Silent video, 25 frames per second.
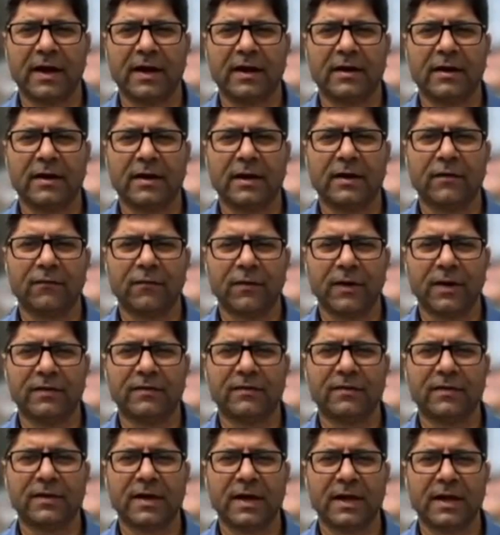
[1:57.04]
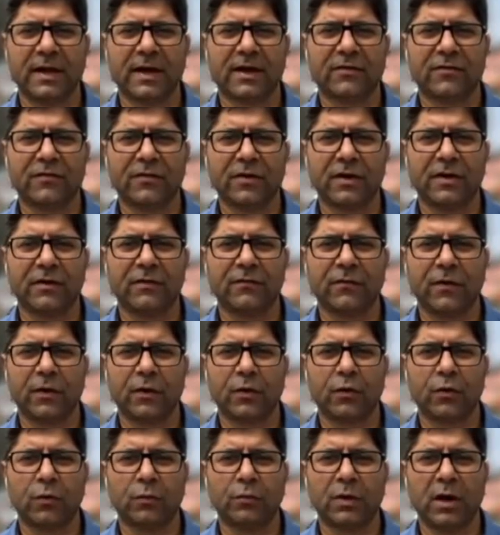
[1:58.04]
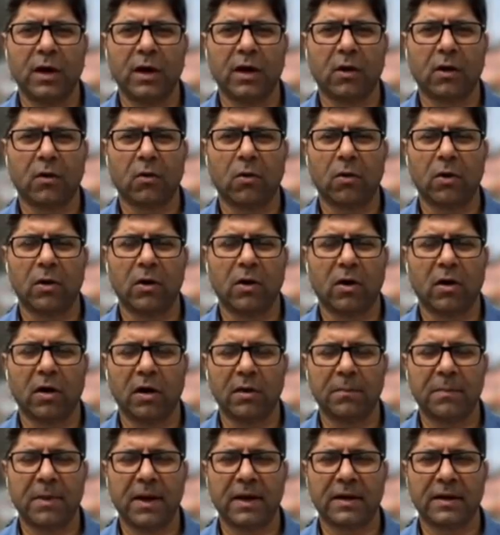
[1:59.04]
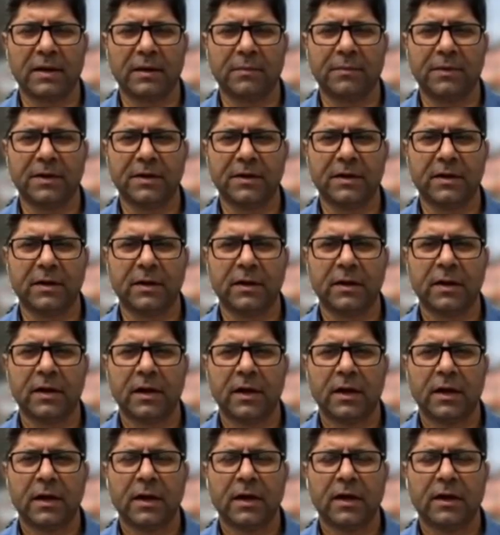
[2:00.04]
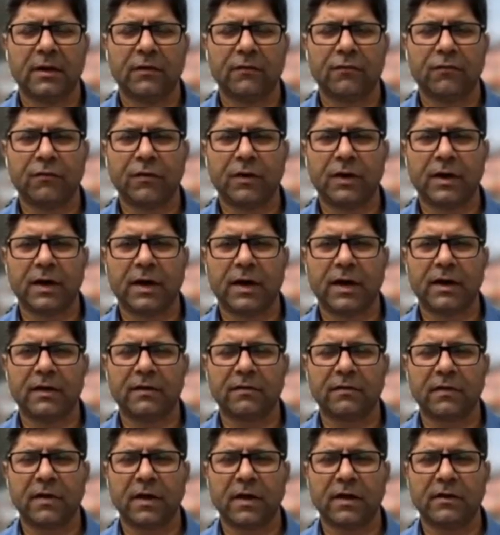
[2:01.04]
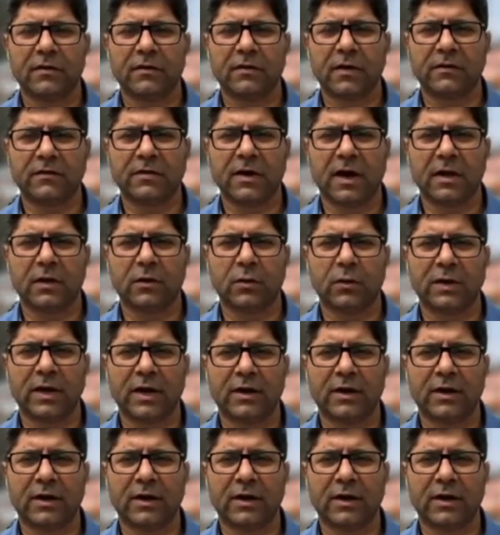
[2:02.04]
and influencing elections. Farooq Abdullah called all party meeting in Srinagar. Sajjad